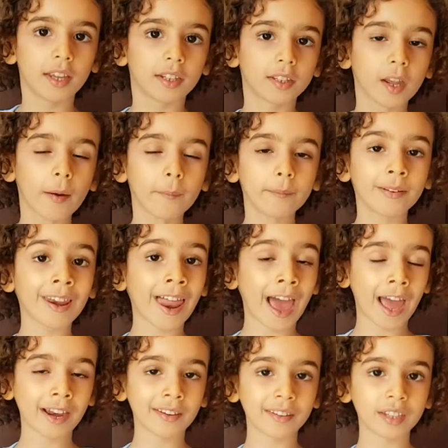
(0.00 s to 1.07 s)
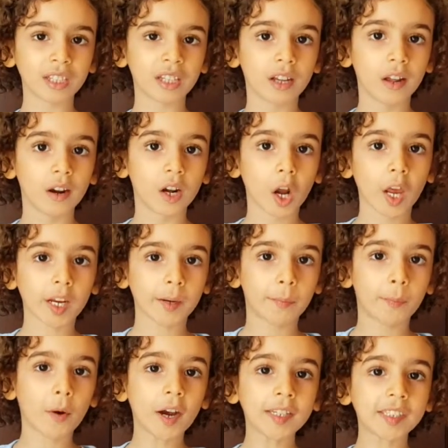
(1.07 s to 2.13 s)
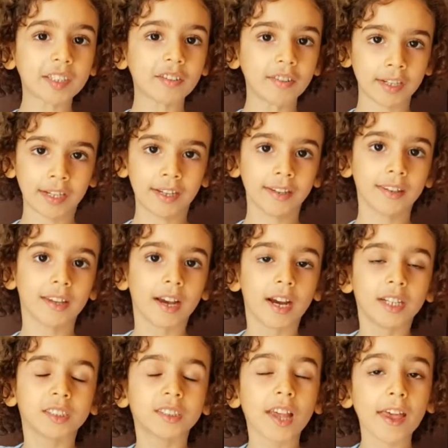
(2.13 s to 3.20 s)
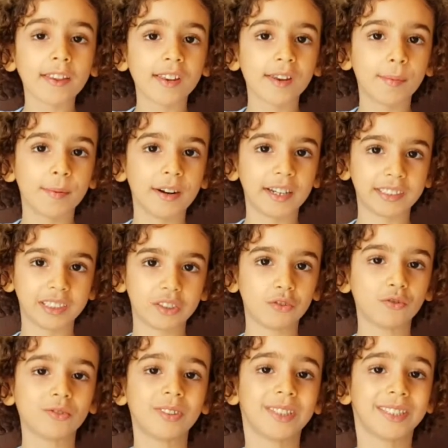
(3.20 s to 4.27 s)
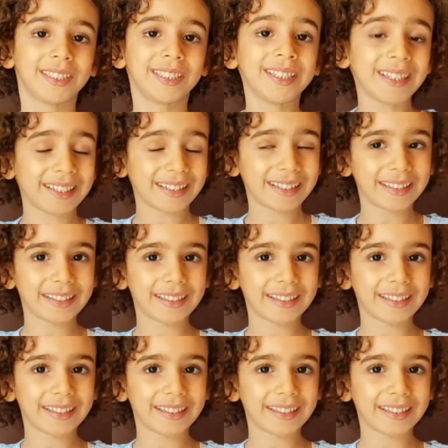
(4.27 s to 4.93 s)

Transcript: Some plants, like pine trees, just produce seeds.